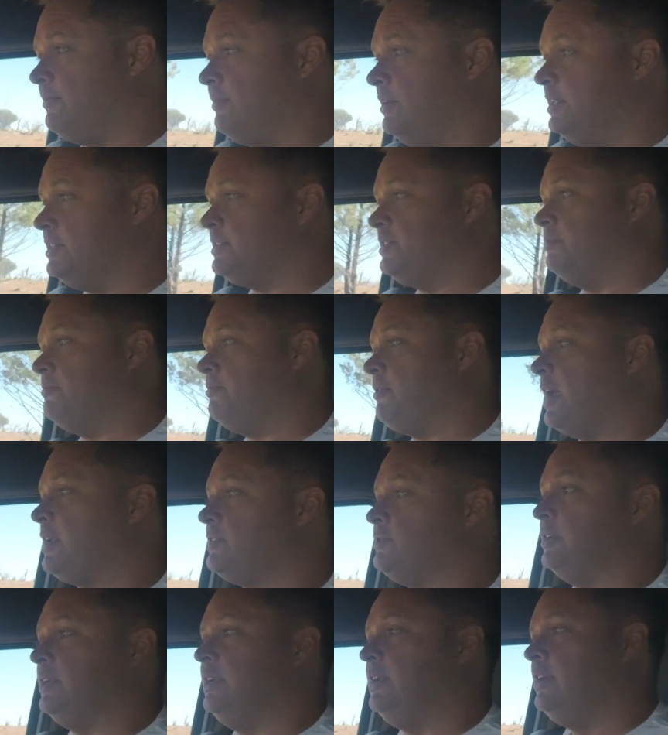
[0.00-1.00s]
of a Nissan
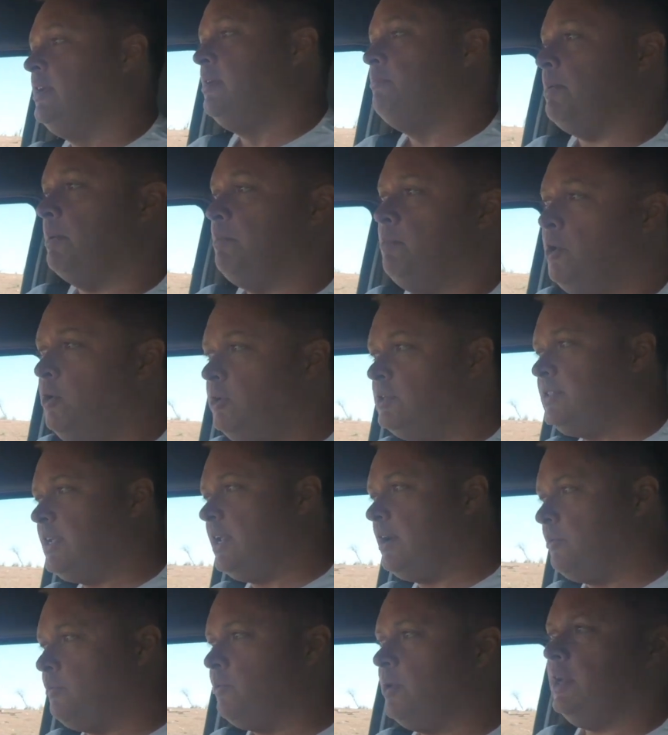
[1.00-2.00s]
factory, but Merc's
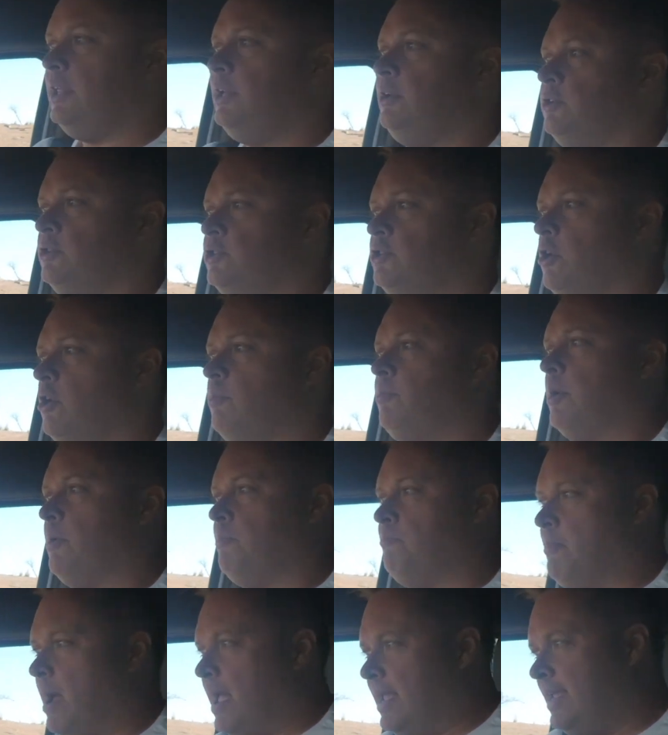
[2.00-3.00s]
done a really good job
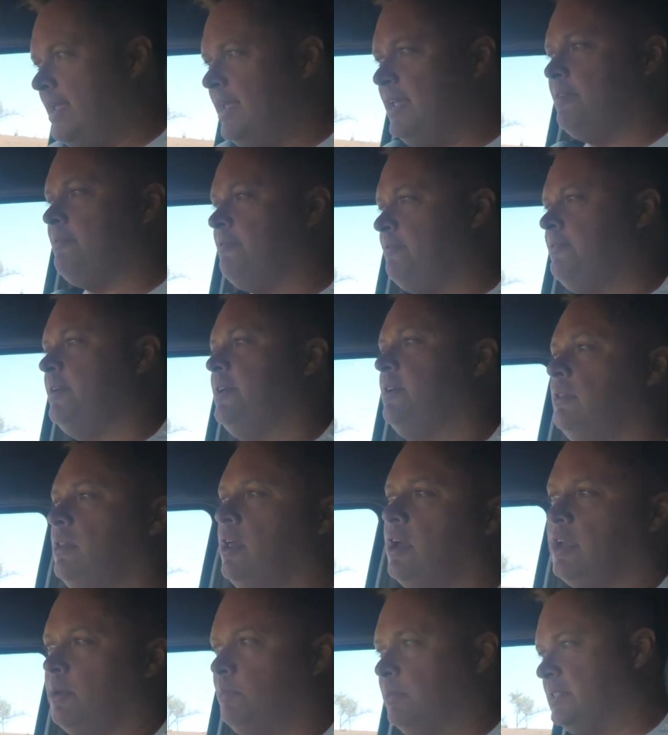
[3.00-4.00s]
of making it feel
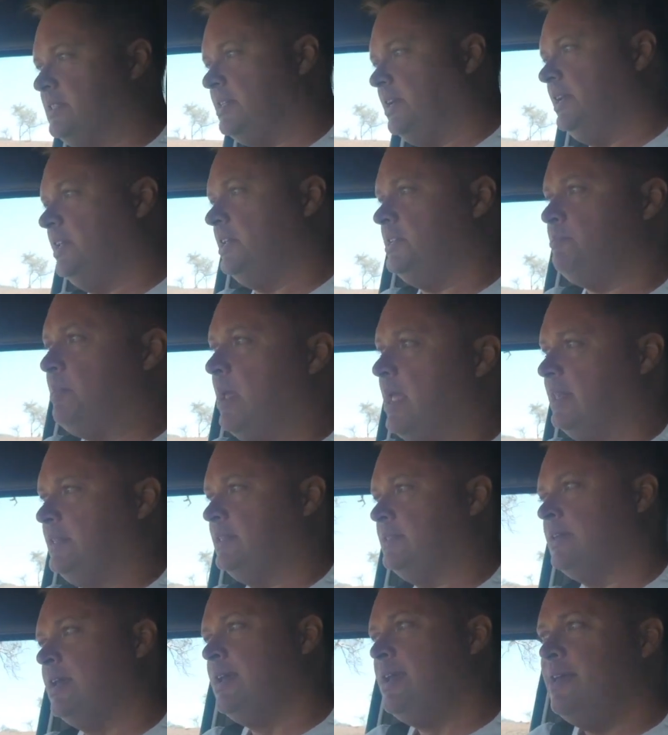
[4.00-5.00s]
like a
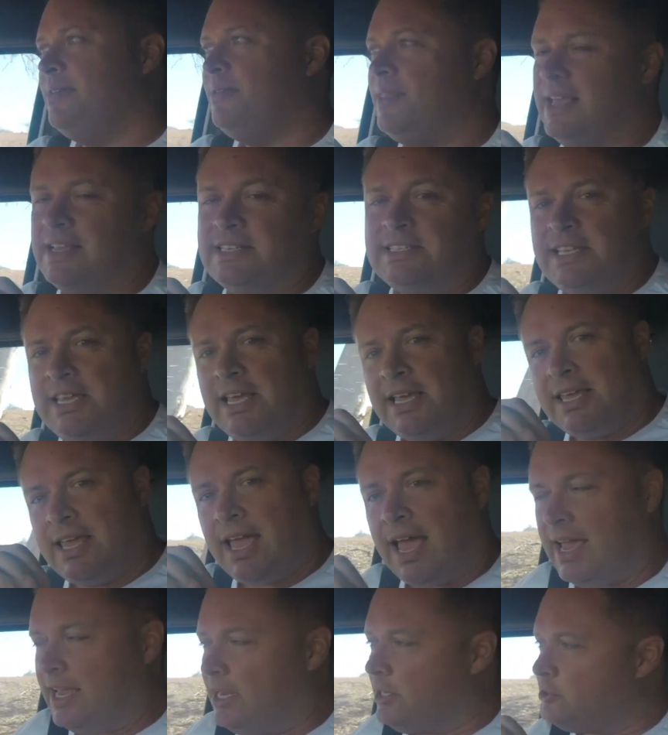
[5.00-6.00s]
Mercedes-Benz. There's the
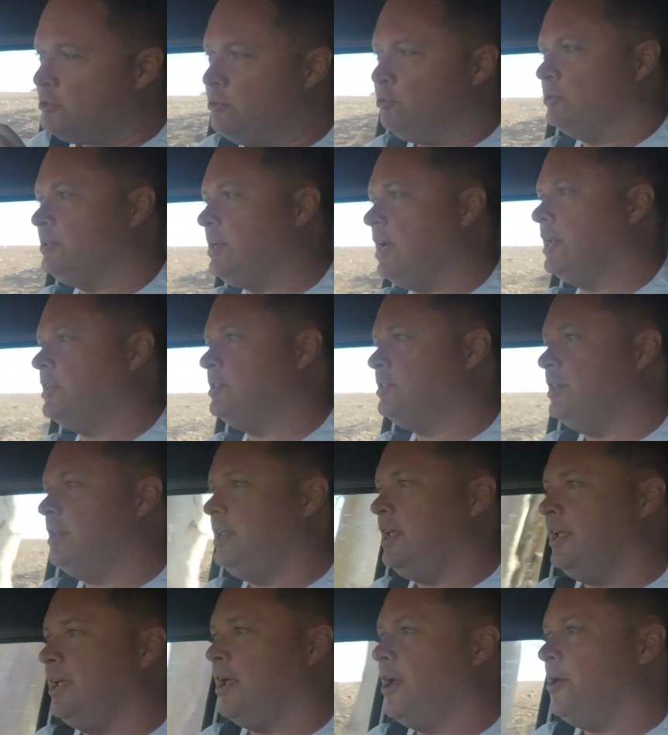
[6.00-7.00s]
occasional touch that
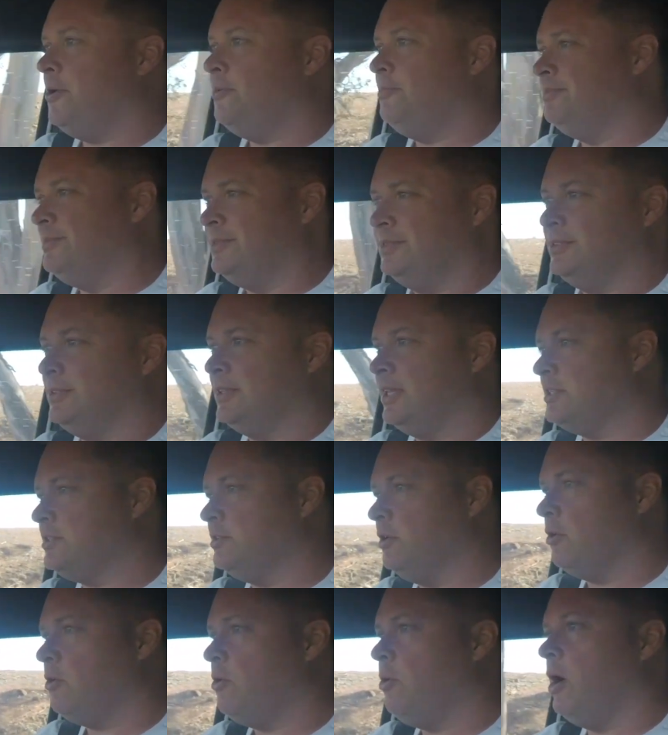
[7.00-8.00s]
you go, oh, that's
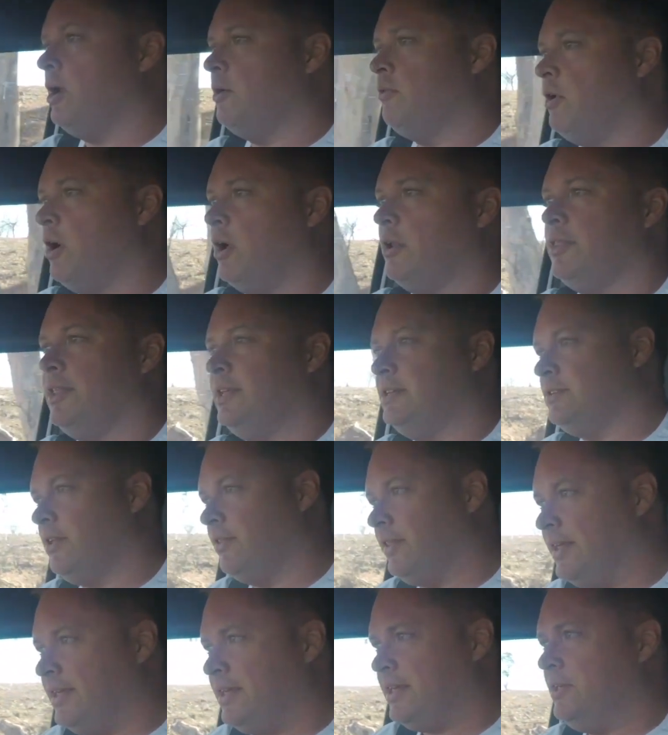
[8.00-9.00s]
not quite right. Things
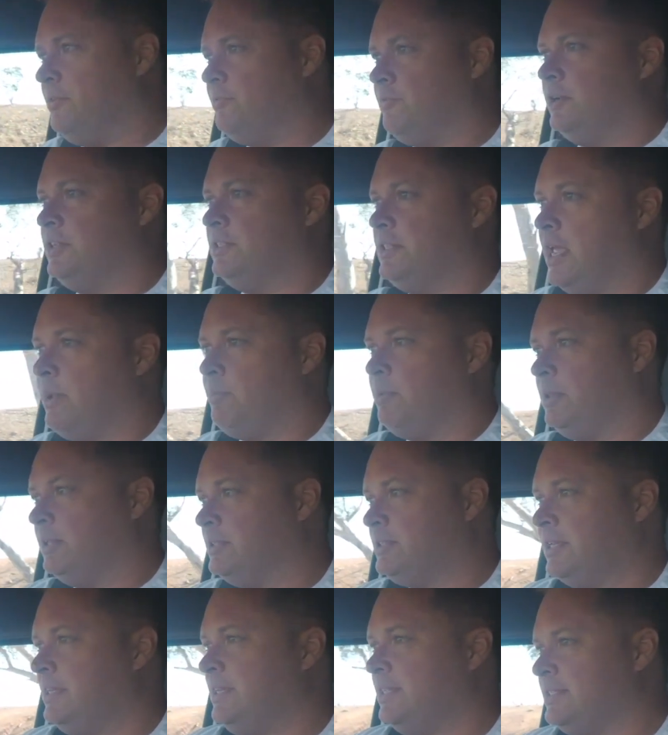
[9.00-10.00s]
like the key, for example,
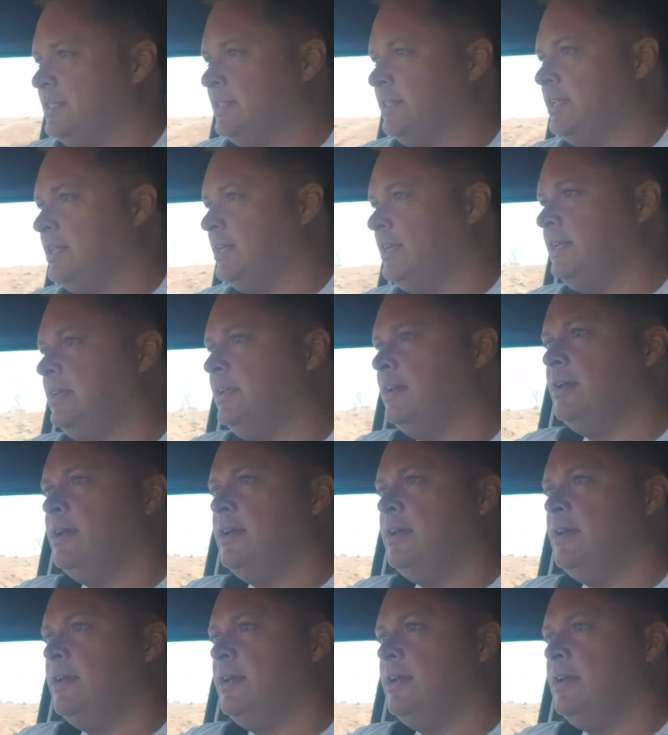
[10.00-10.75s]
it's a Nissan key.